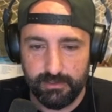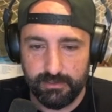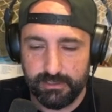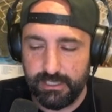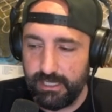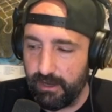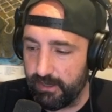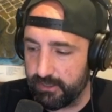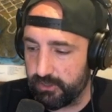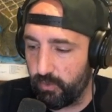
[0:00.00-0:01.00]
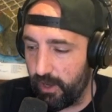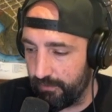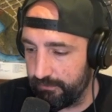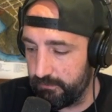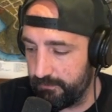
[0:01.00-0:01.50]
T. Eric's
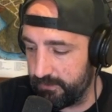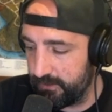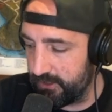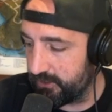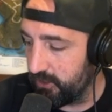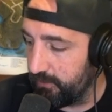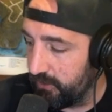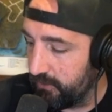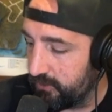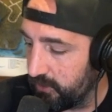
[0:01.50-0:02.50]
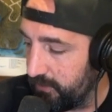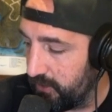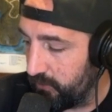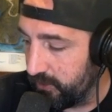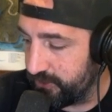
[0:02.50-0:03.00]
12, just took me to
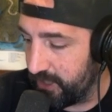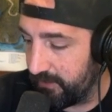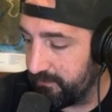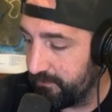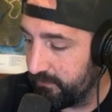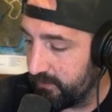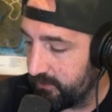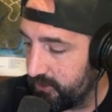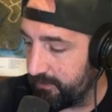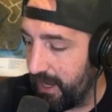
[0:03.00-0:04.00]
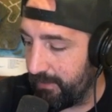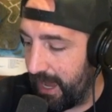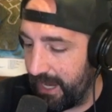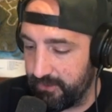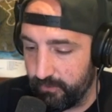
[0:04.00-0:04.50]
the woodshed. Took me out
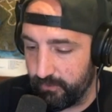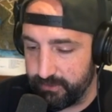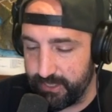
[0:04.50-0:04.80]
behind the woodshed.